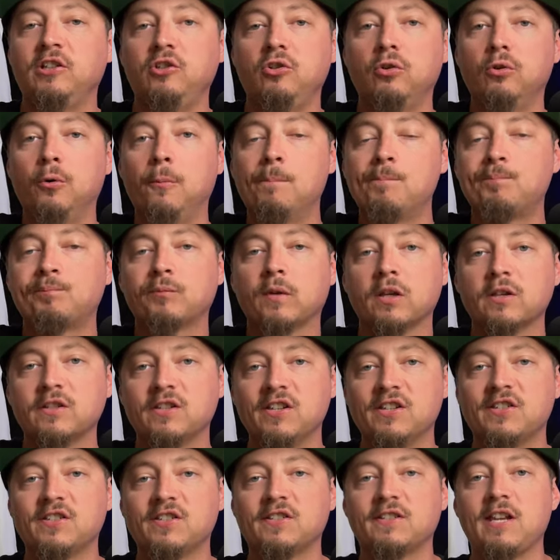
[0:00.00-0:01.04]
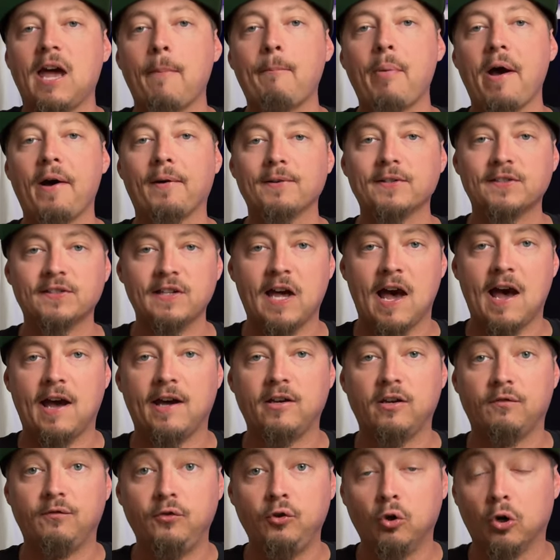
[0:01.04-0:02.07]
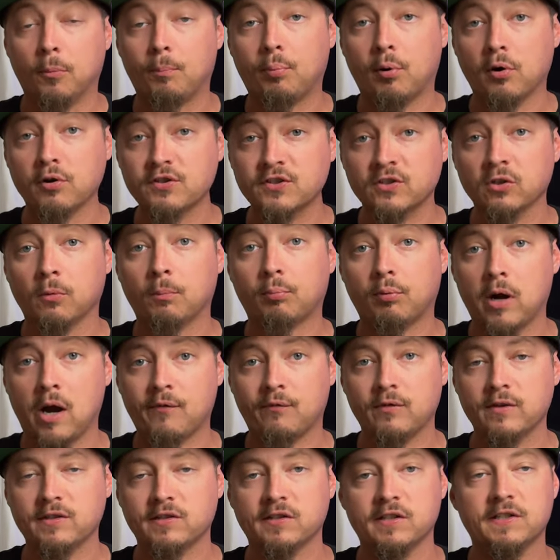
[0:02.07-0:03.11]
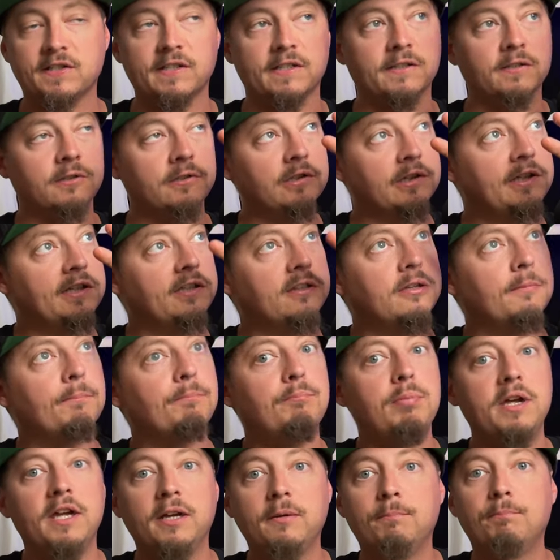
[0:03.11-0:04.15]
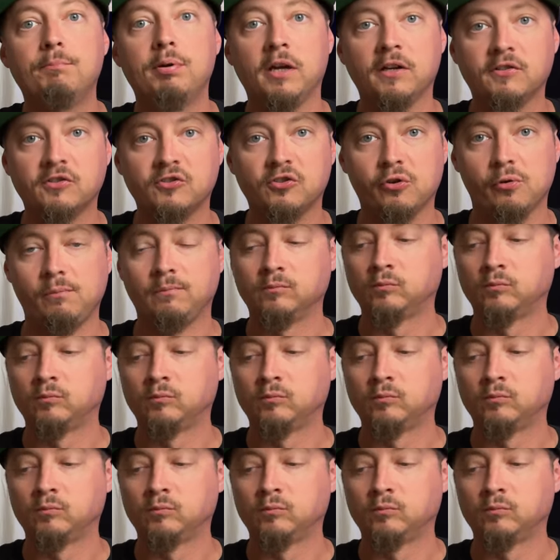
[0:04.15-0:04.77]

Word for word: you to step outside of your personal preferences and look at the big picture.